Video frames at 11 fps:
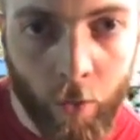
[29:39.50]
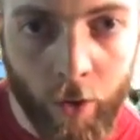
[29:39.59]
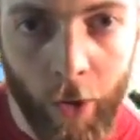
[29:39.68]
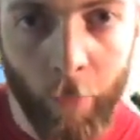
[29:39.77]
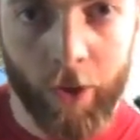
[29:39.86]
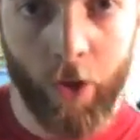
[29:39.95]

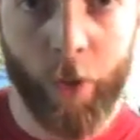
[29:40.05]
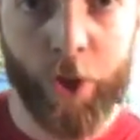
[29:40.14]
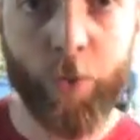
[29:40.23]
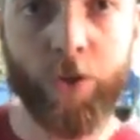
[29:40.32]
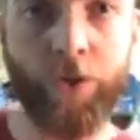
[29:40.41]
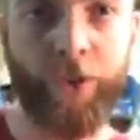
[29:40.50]
I want to know which
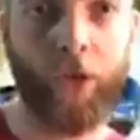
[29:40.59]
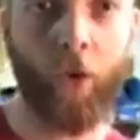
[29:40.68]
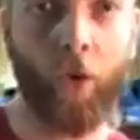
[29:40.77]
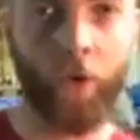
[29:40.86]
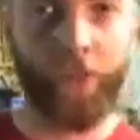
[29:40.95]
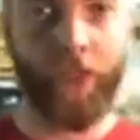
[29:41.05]
one you
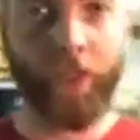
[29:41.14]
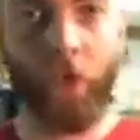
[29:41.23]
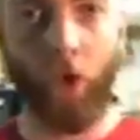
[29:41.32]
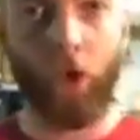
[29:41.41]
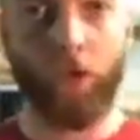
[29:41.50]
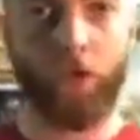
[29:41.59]
thinks
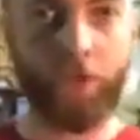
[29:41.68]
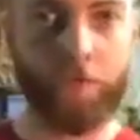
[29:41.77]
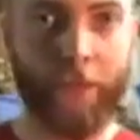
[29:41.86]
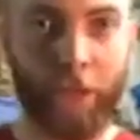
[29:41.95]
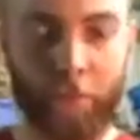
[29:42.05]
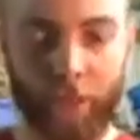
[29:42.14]
holds
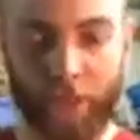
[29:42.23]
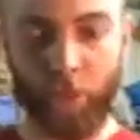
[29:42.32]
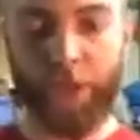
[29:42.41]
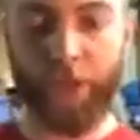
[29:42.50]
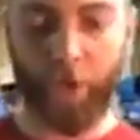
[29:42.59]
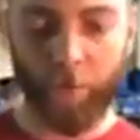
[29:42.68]
better but is
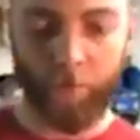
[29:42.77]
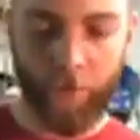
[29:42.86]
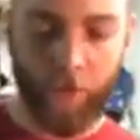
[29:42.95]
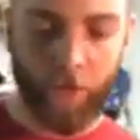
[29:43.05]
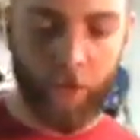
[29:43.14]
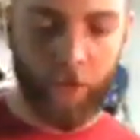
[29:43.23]
weaker.
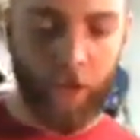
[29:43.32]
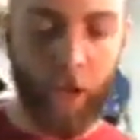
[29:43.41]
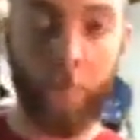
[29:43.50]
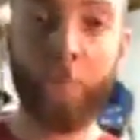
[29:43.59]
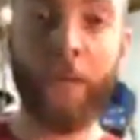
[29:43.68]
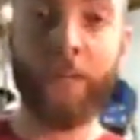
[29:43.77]

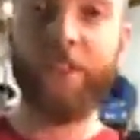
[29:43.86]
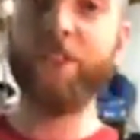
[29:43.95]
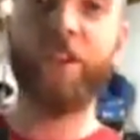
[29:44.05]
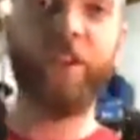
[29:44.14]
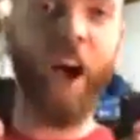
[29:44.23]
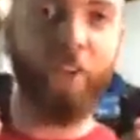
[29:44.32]
But these
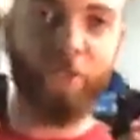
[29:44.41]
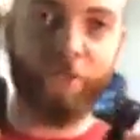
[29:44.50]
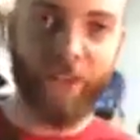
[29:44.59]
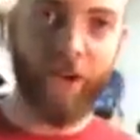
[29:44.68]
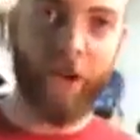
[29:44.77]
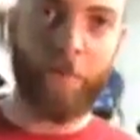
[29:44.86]
are a
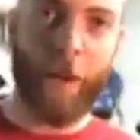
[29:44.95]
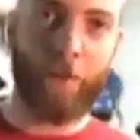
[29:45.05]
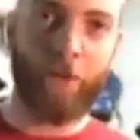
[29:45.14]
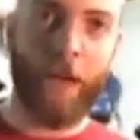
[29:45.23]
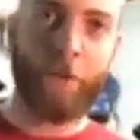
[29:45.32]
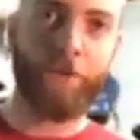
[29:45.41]
very
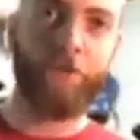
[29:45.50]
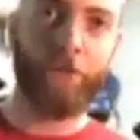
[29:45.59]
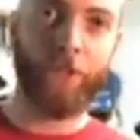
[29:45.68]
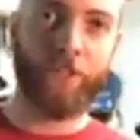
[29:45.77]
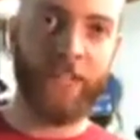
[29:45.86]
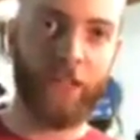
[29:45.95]
popular option for
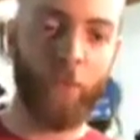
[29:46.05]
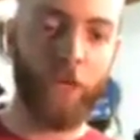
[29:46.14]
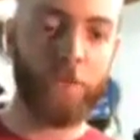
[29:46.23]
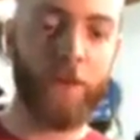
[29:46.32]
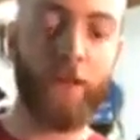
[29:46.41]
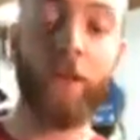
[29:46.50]
inside the
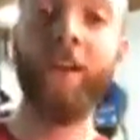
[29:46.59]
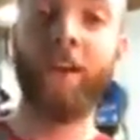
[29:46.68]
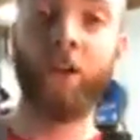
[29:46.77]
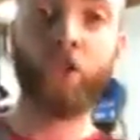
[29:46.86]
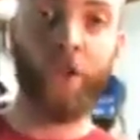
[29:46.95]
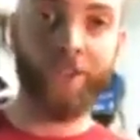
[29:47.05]
waistband.
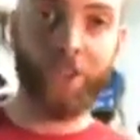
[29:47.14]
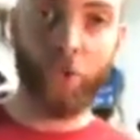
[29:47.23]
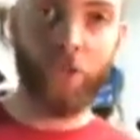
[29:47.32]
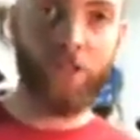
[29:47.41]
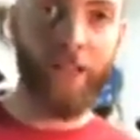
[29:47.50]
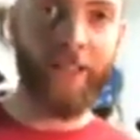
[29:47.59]
Gun
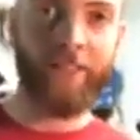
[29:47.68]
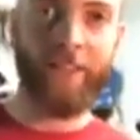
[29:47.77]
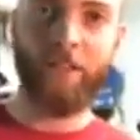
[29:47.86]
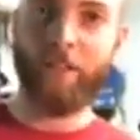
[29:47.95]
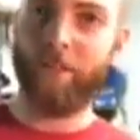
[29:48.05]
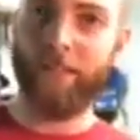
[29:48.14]
stores like
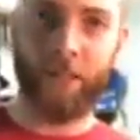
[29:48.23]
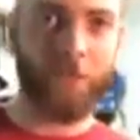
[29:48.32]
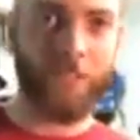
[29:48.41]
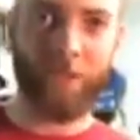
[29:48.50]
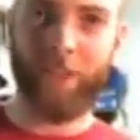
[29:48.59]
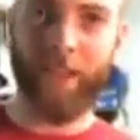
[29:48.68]
these. They don't
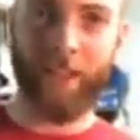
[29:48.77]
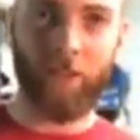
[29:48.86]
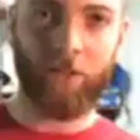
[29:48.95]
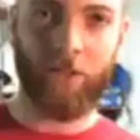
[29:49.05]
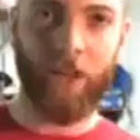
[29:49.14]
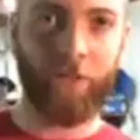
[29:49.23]
seem to like
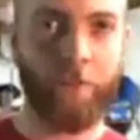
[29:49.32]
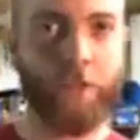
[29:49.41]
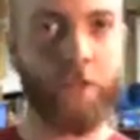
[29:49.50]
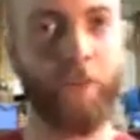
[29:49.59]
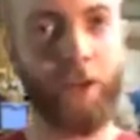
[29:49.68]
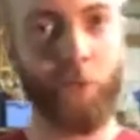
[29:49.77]
soft loops
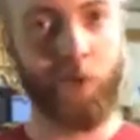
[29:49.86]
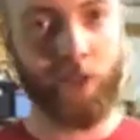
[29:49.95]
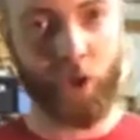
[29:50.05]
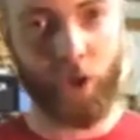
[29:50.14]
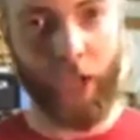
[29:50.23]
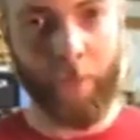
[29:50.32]
as much, which is a
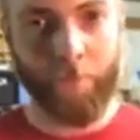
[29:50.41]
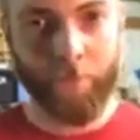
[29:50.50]
shame.